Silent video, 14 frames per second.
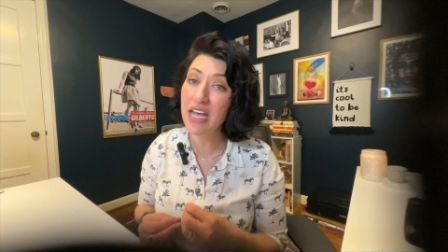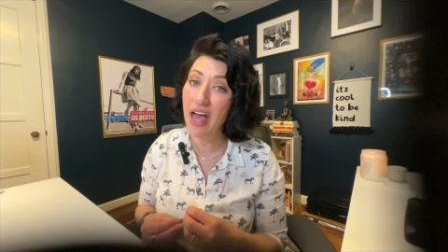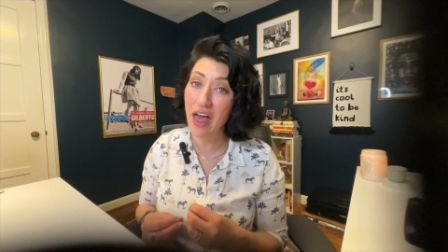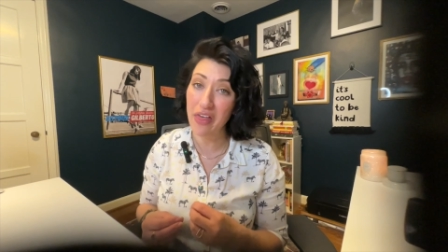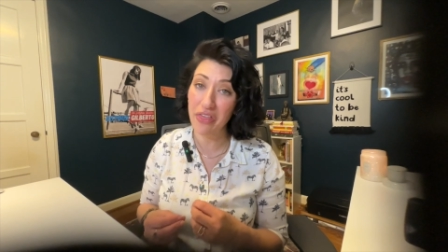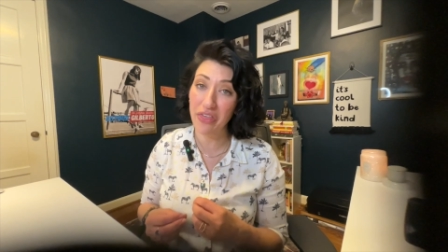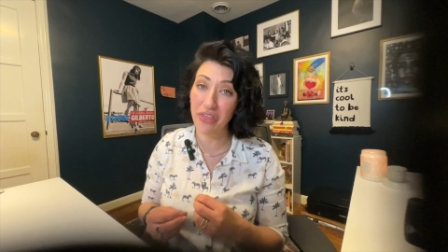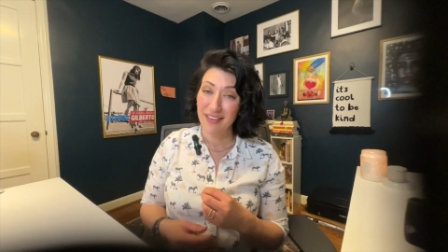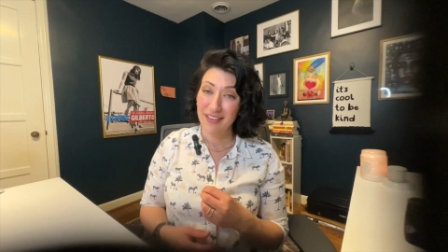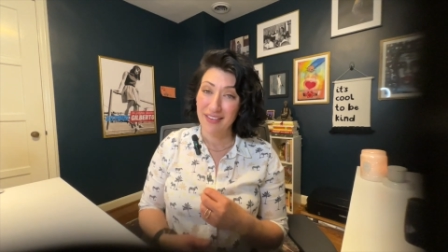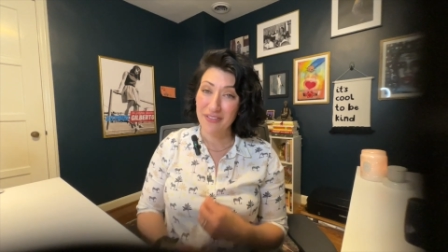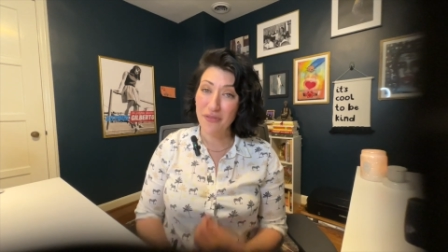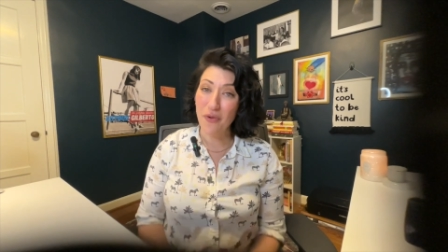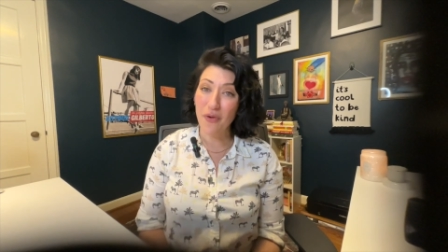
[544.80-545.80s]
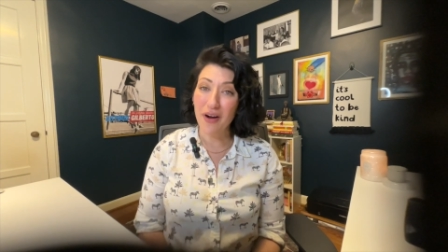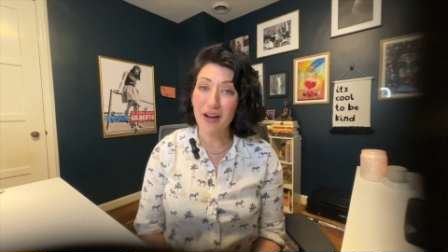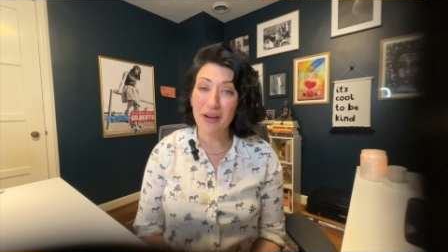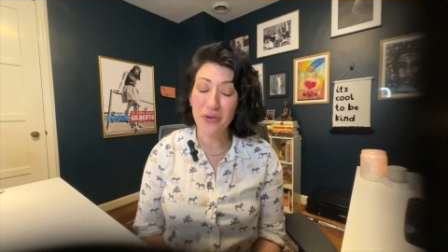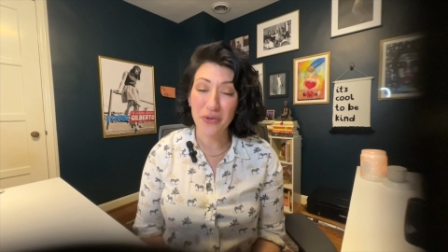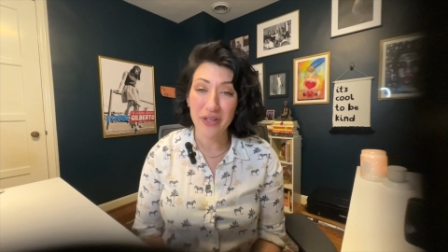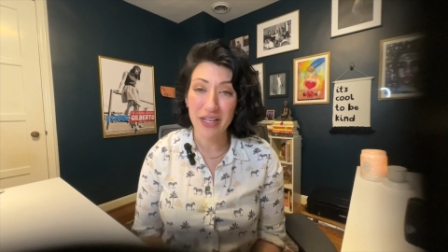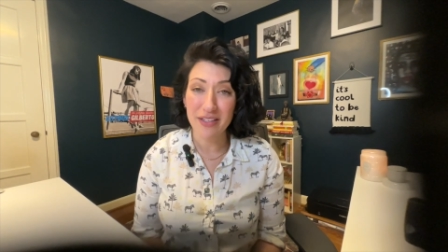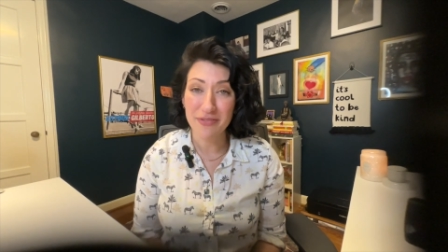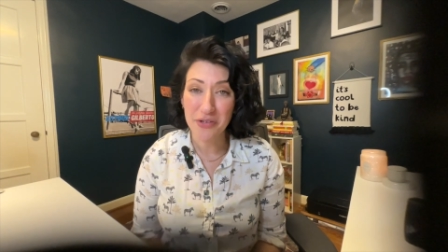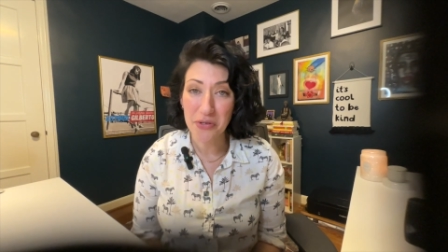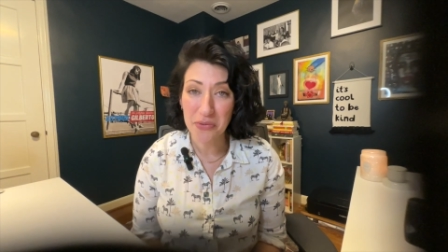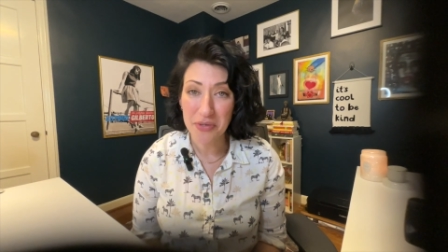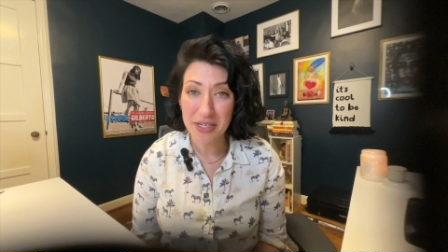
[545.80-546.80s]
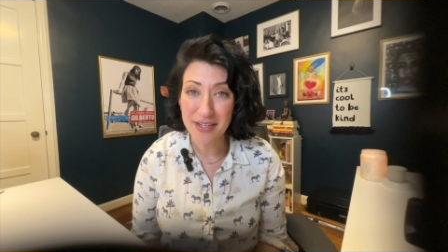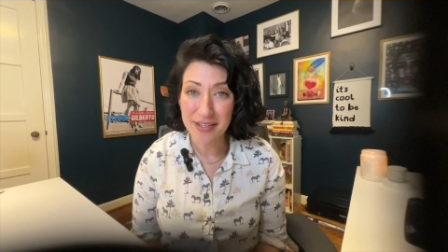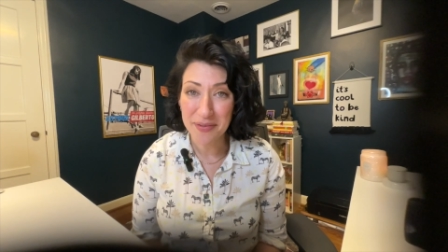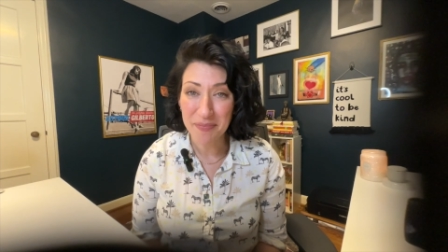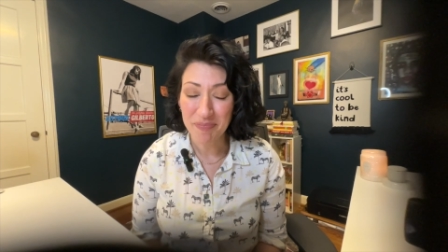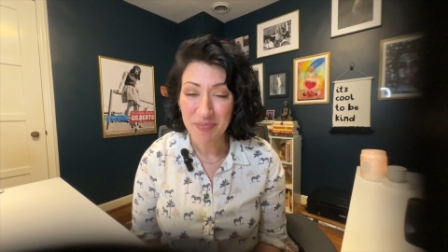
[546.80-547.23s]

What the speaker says: death for a creative career.